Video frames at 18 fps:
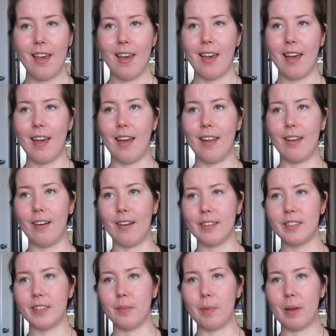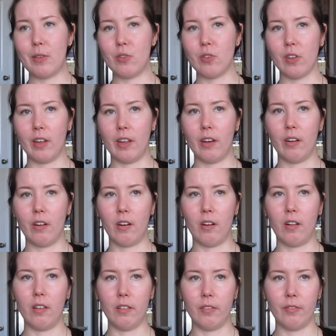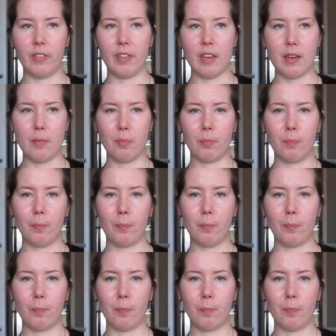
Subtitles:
and not to mention all the